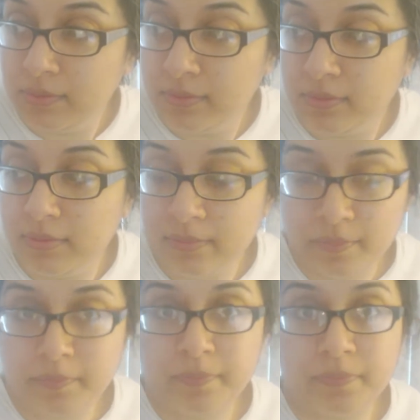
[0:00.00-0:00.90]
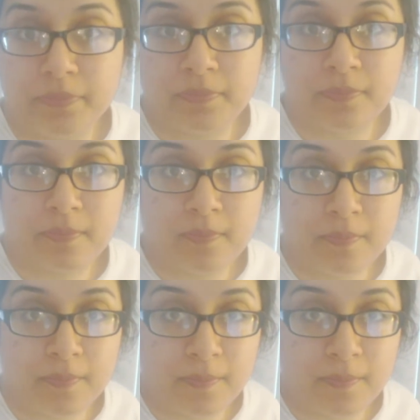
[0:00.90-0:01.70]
No one is speaking in this clip.